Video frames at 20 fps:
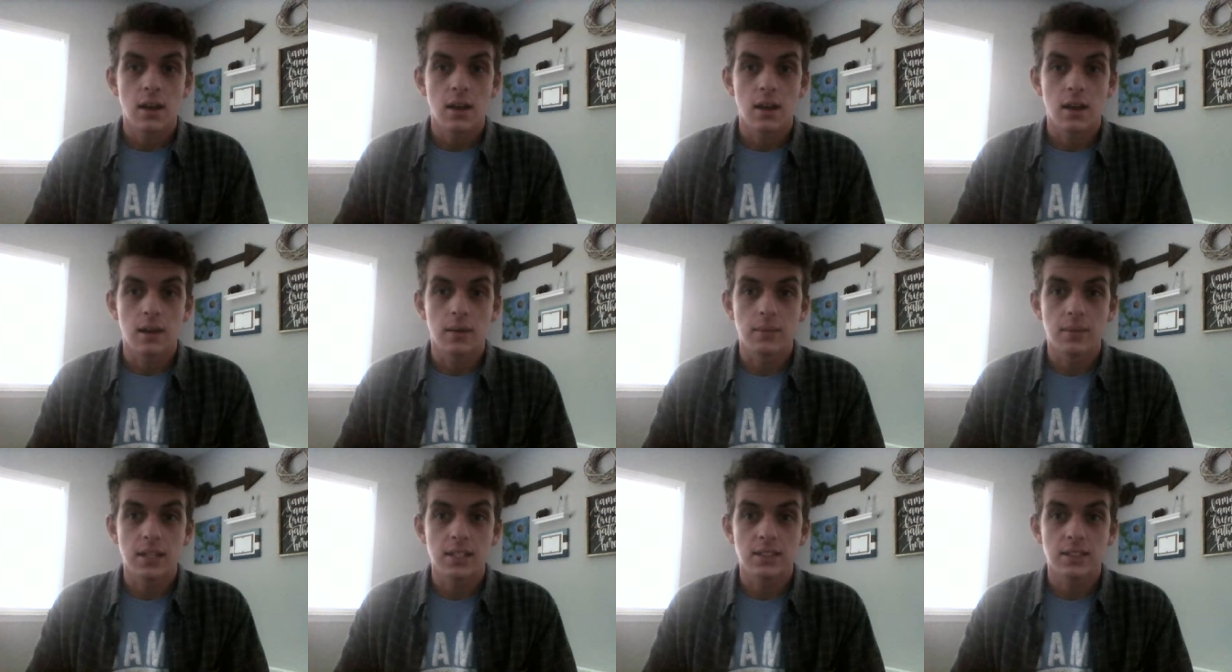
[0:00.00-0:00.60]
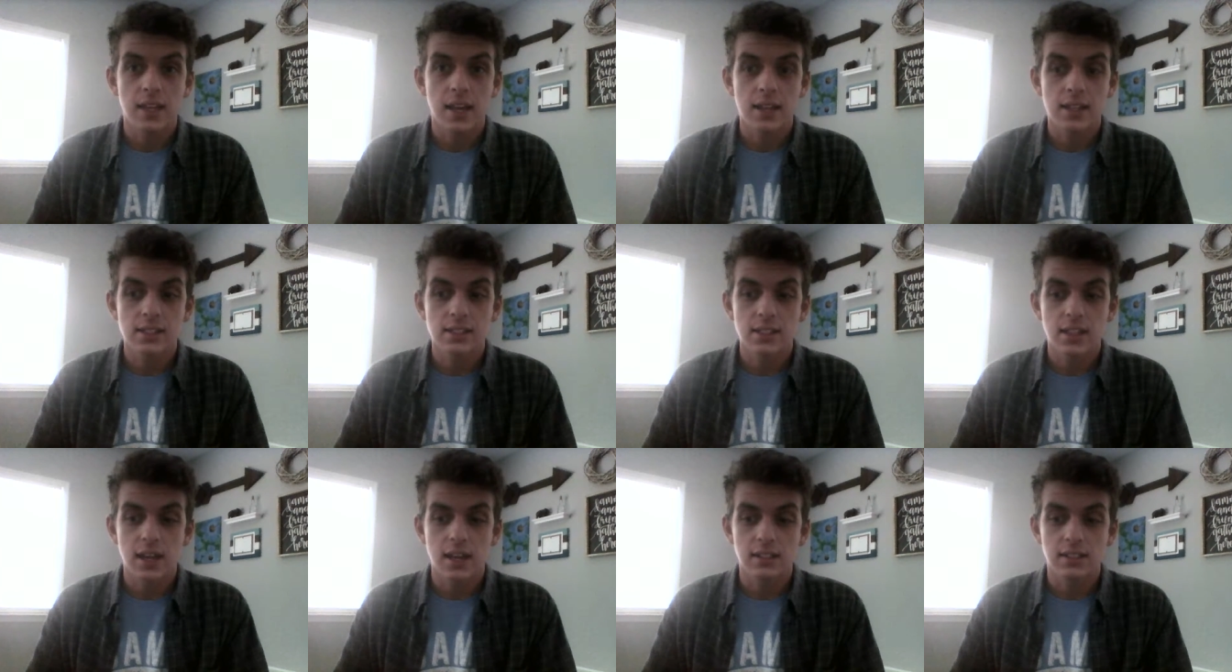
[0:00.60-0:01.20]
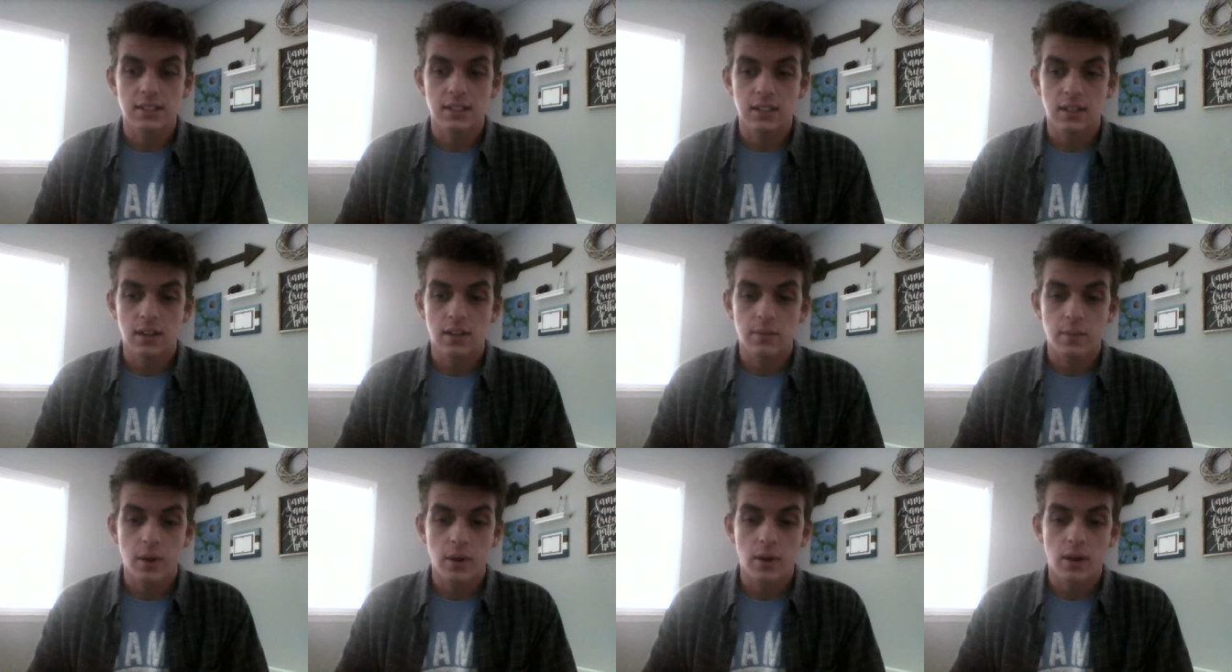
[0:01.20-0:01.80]
Um, it takes the idea
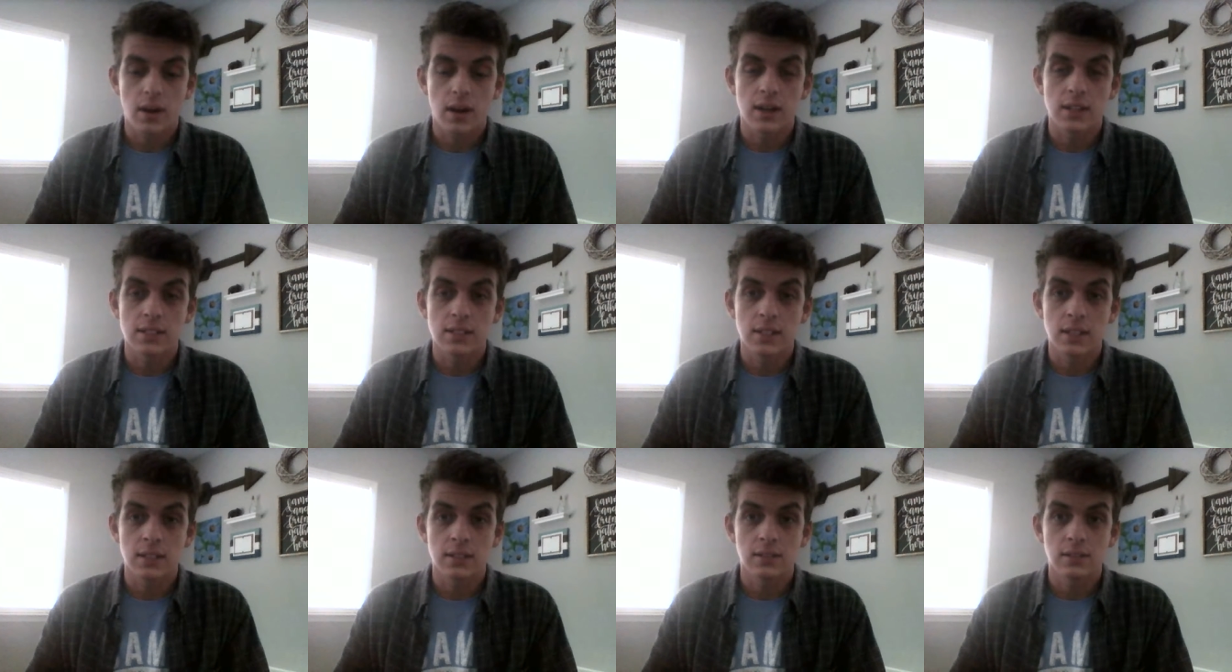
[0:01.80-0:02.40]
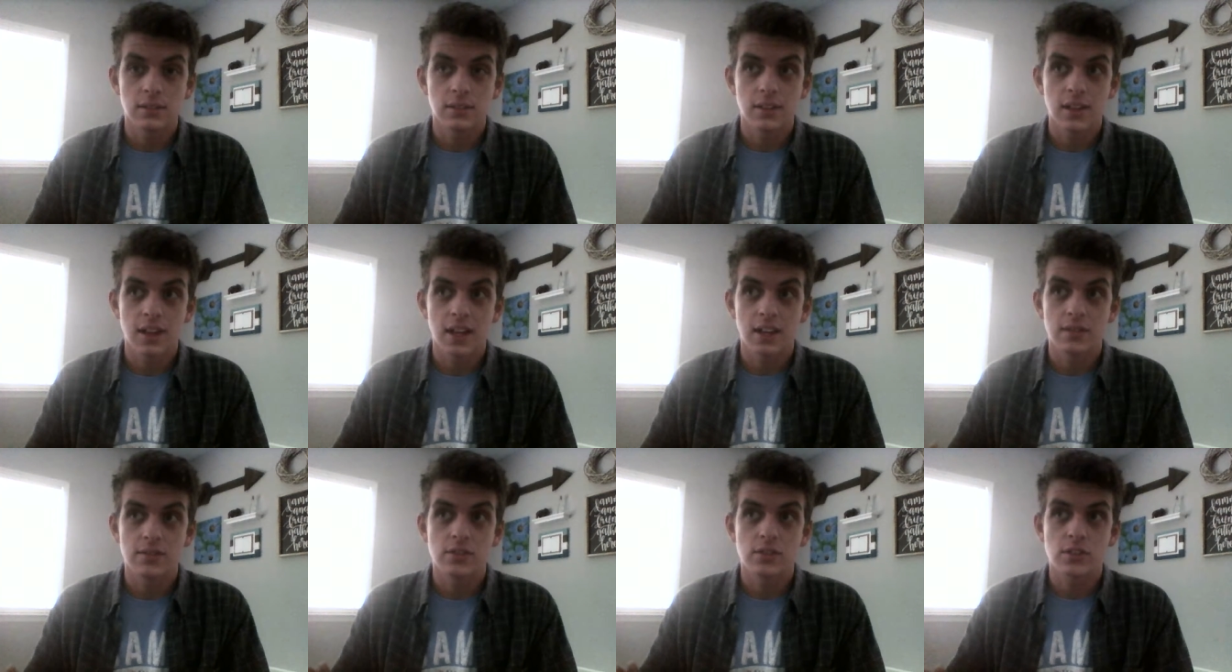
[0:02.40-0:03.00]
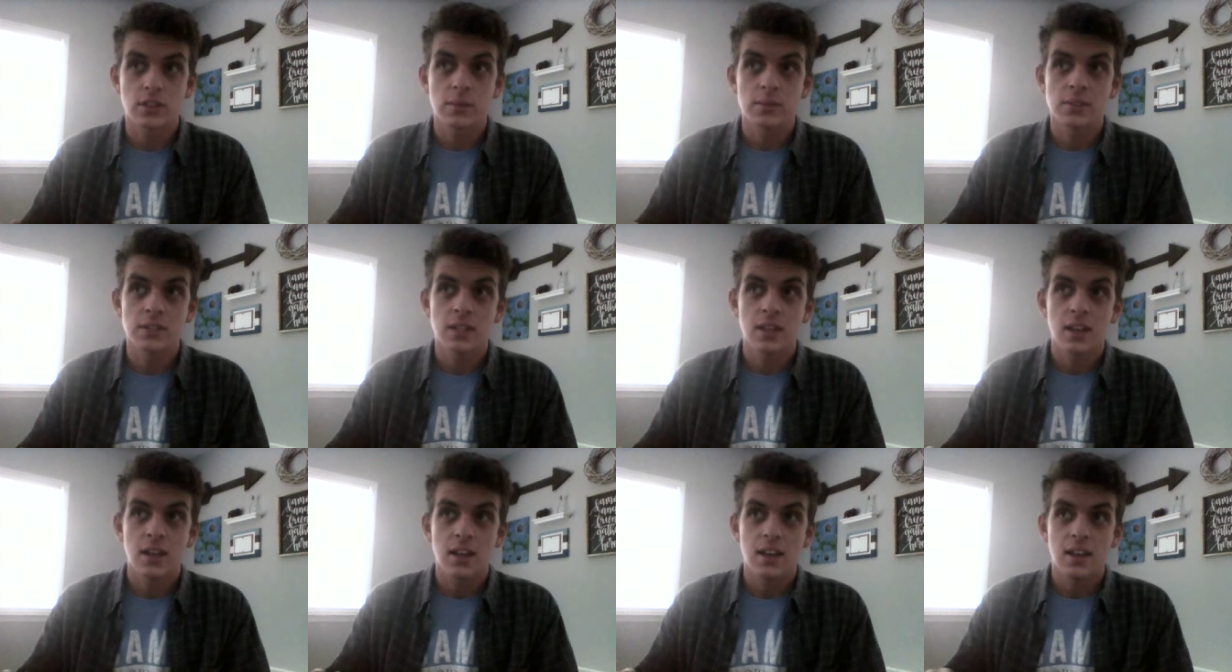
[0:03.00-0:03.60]
of Pocahontas and kind of
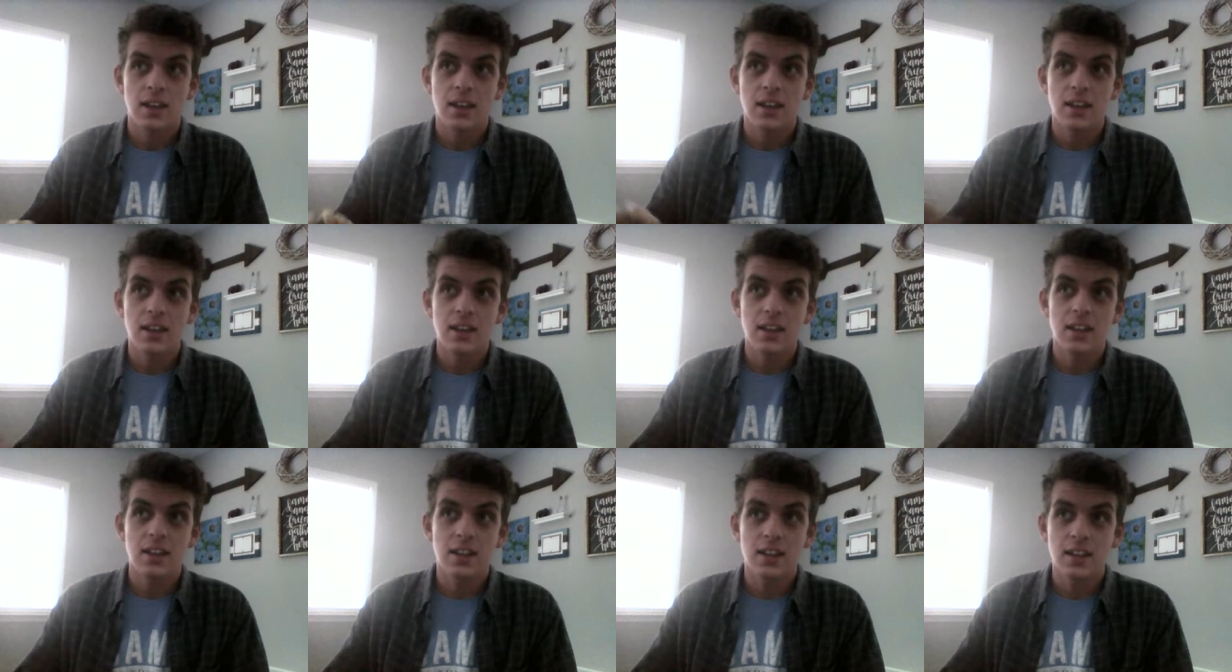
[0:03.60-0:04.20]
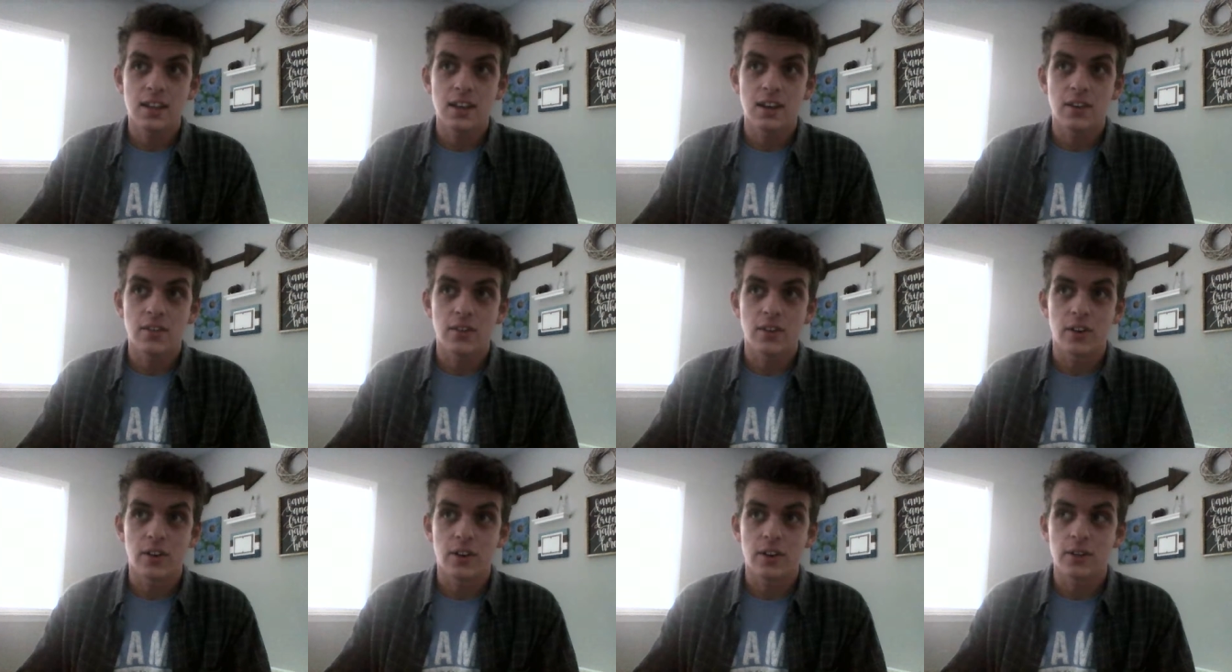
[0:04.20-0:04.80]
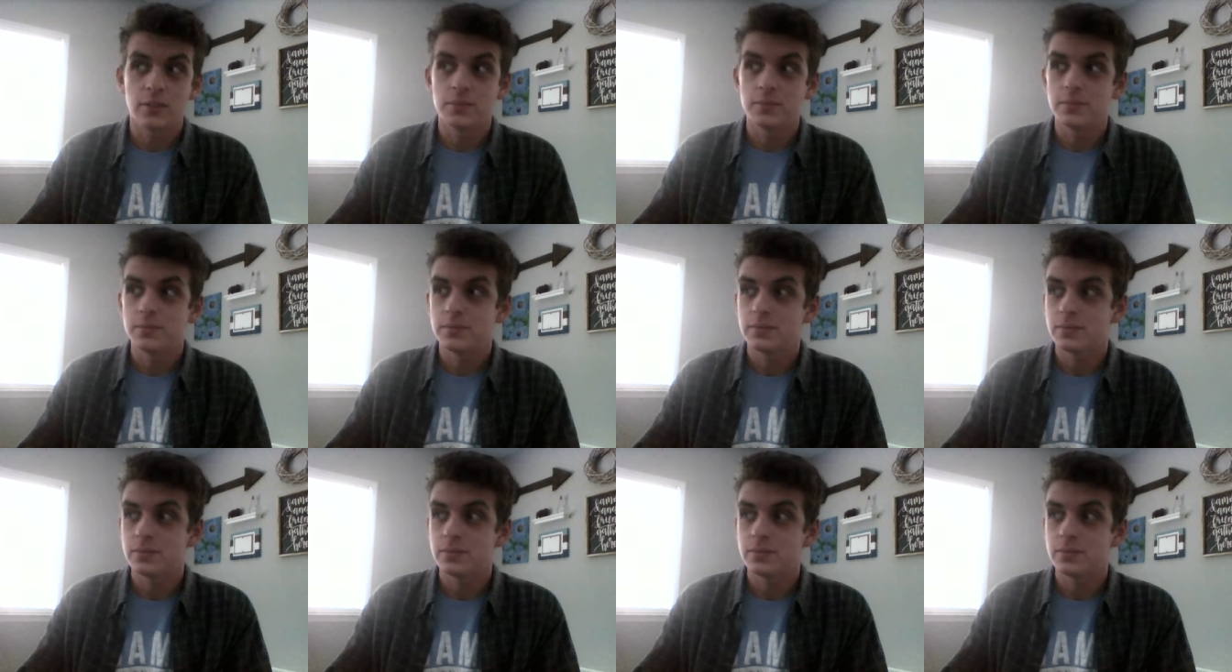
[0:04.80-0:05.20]
strips any of her